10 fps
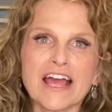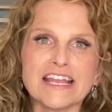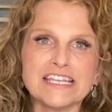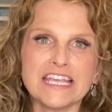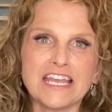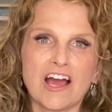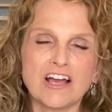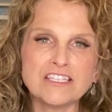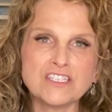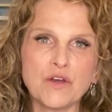I did
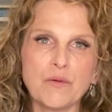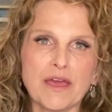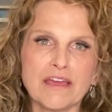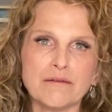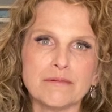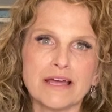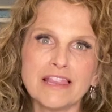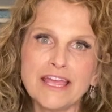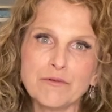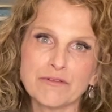also a light